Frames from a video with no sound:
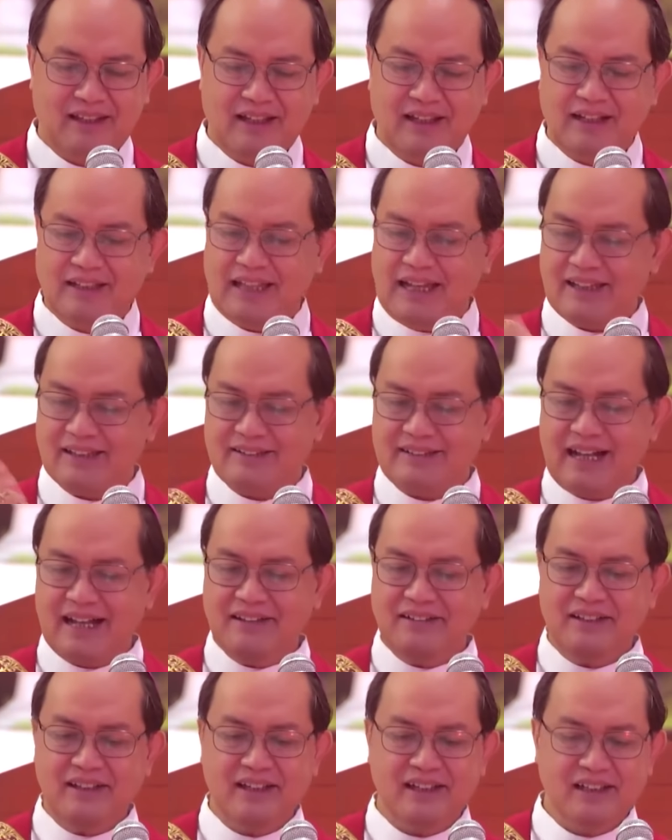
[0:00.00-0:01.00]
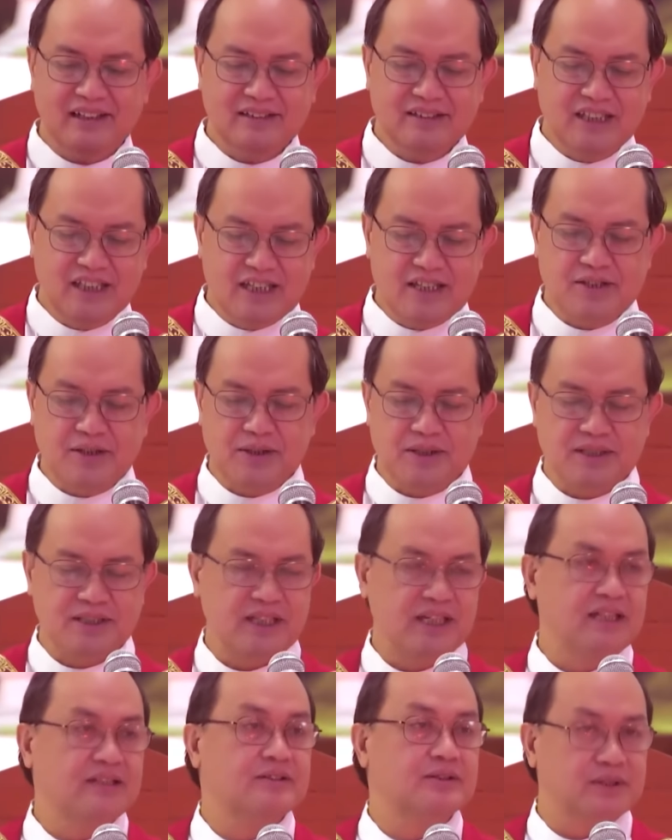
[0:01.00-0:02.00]
Like Daniel, Jesus
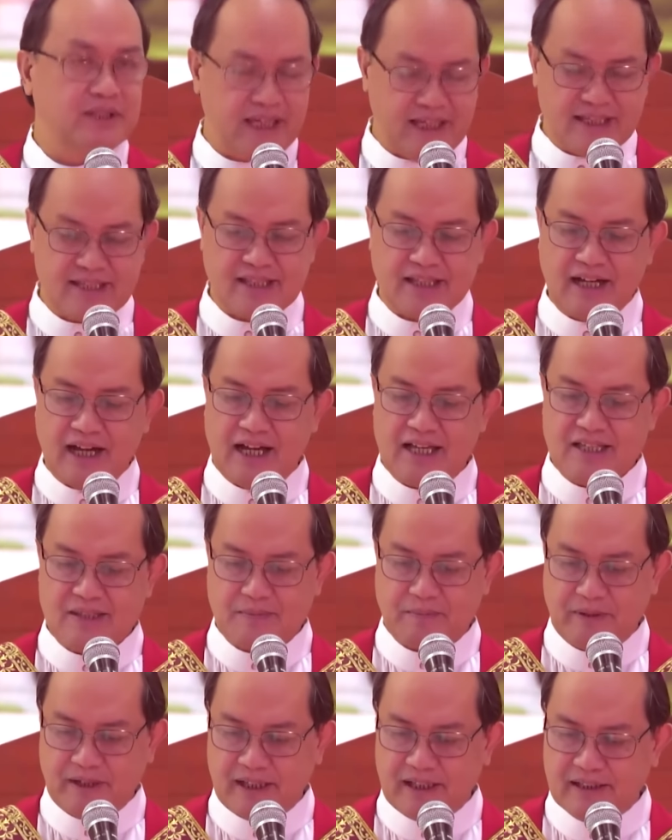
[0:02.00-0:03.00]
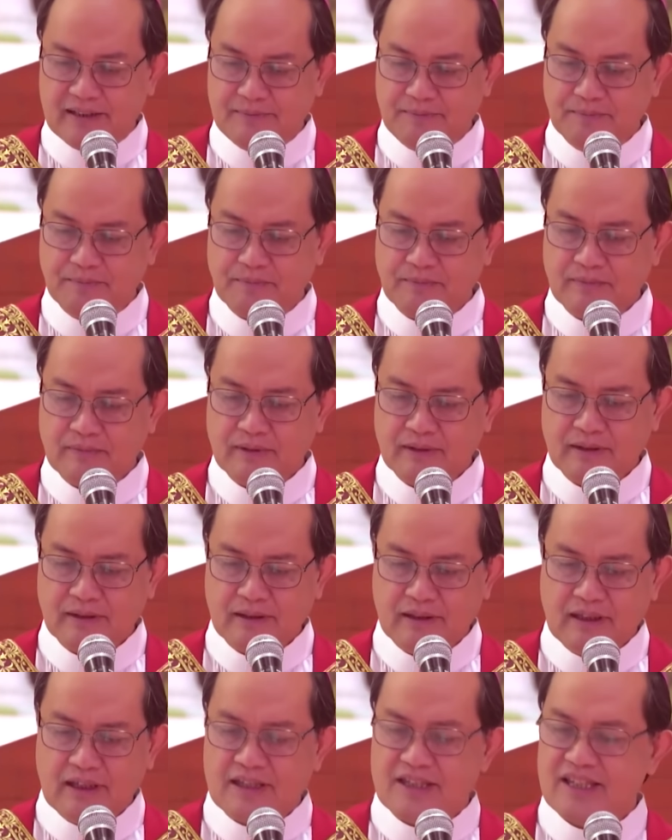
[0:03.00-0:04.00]
in today's gospel
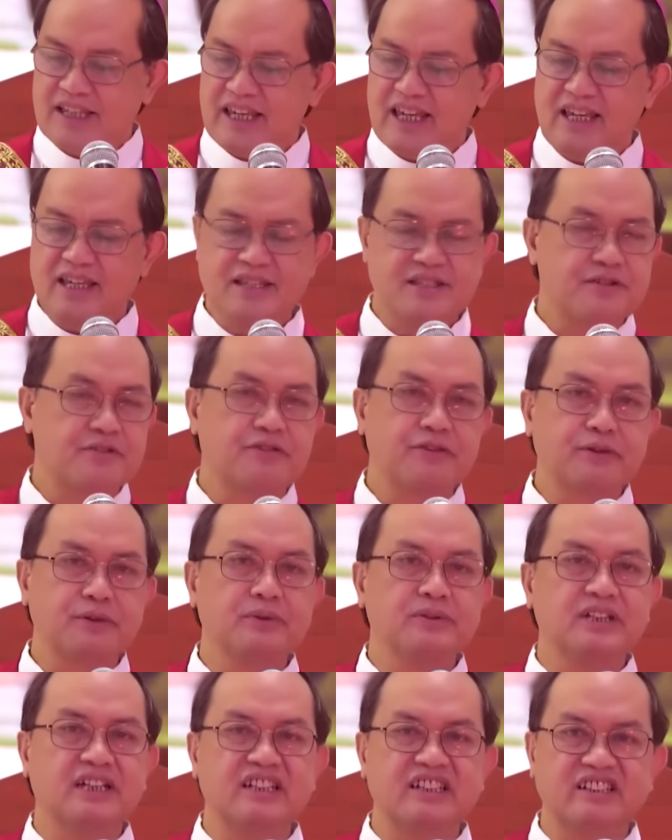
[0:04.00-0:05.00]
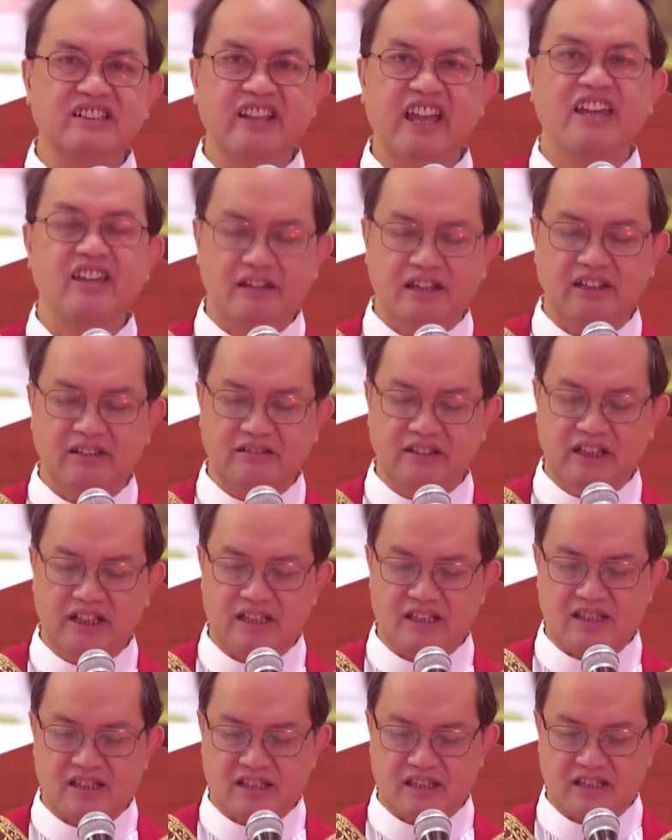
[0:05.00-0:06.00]
sees through the
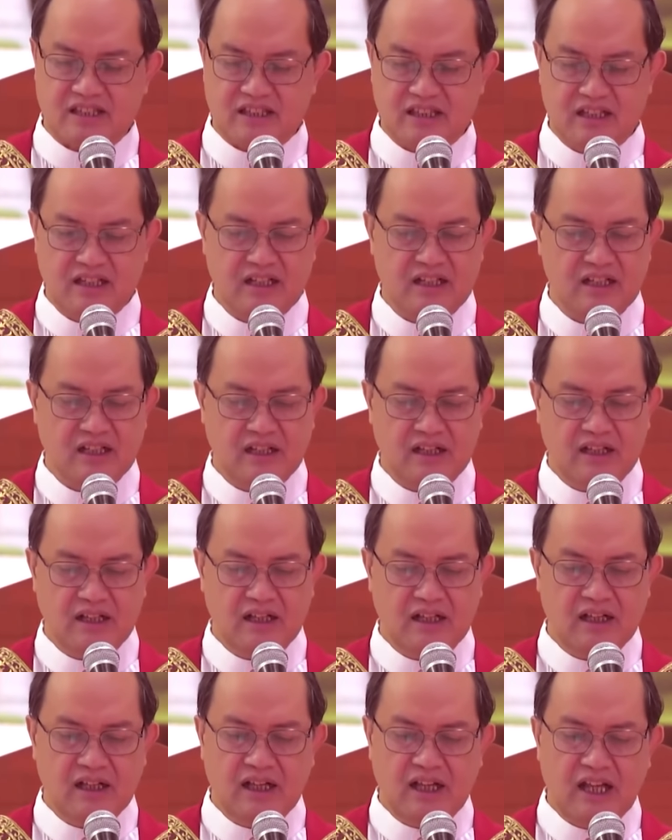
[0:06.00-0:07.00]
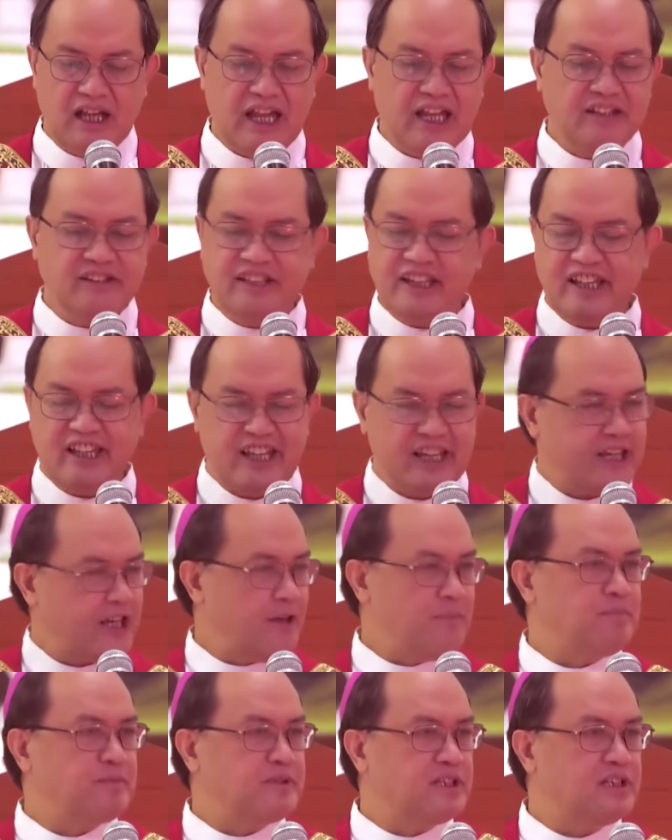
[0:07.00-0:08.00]
nakedness and the
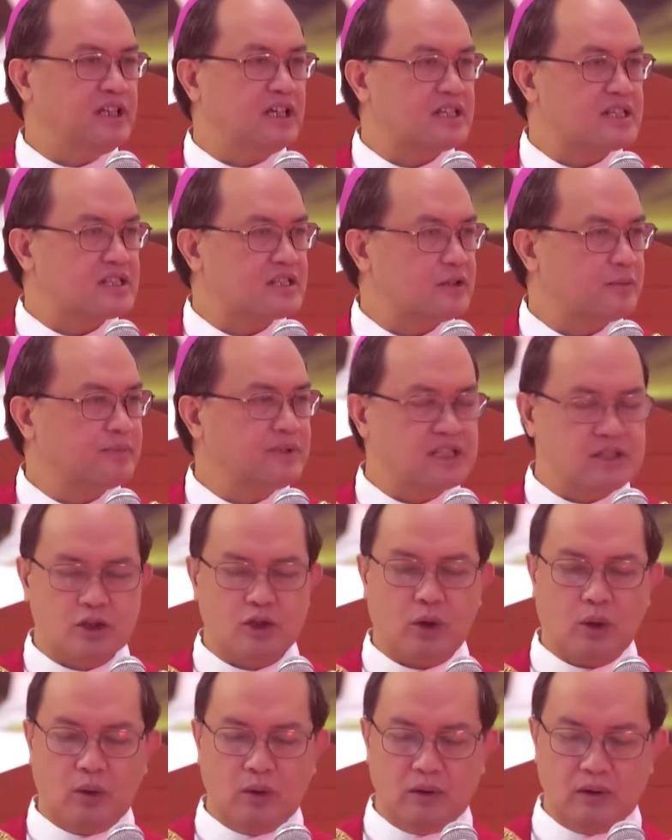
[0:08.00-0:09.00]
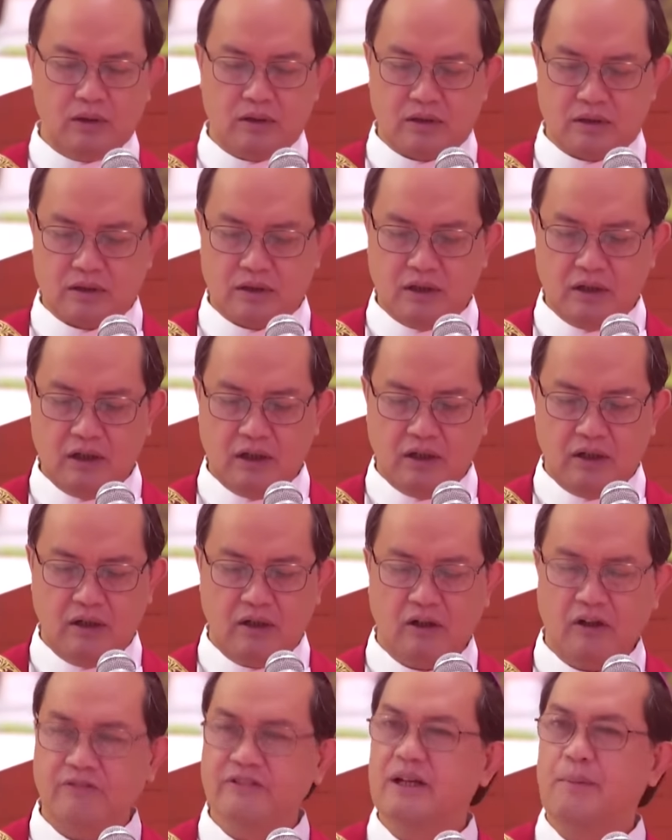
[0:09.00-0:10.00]
emptiness of the souls
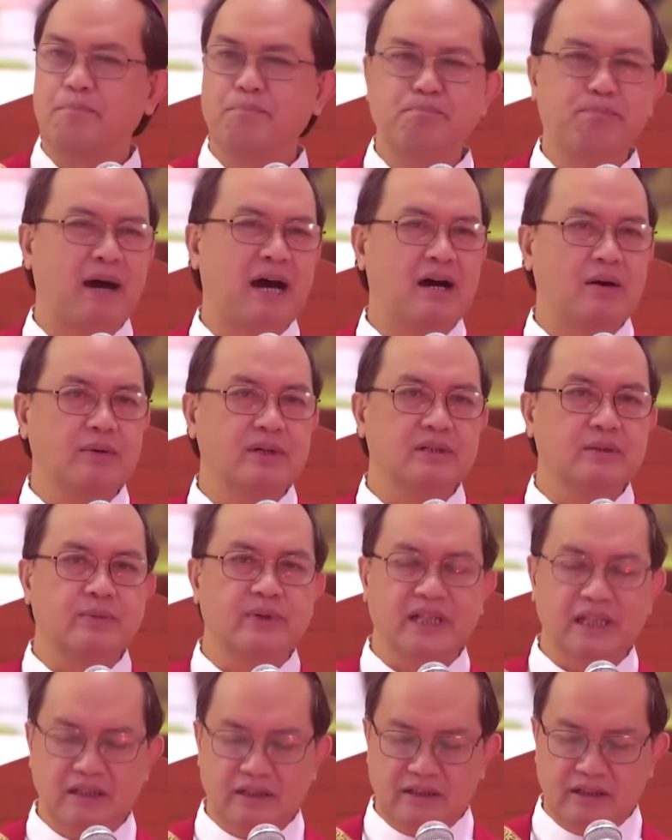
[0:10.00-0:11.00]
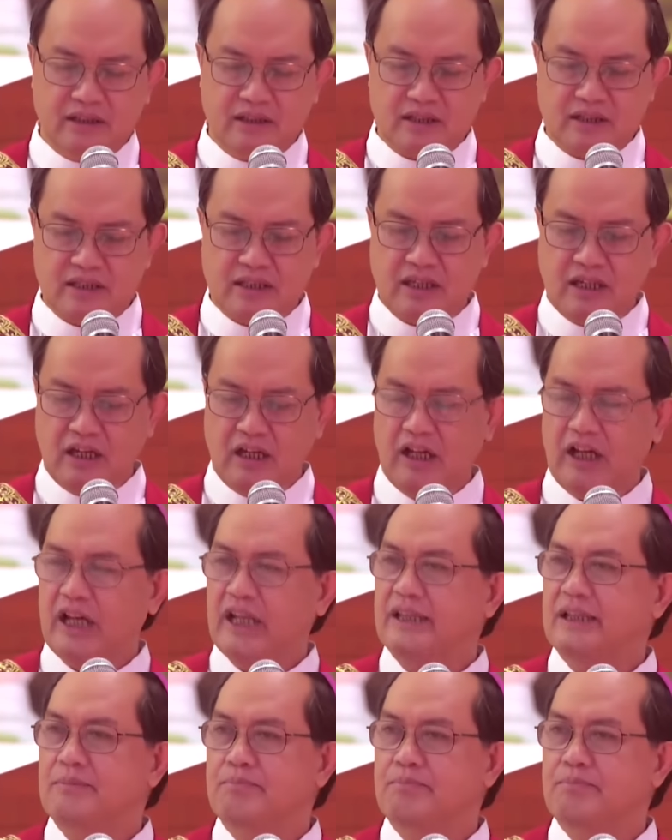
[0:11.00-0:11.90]
of the power wielders and the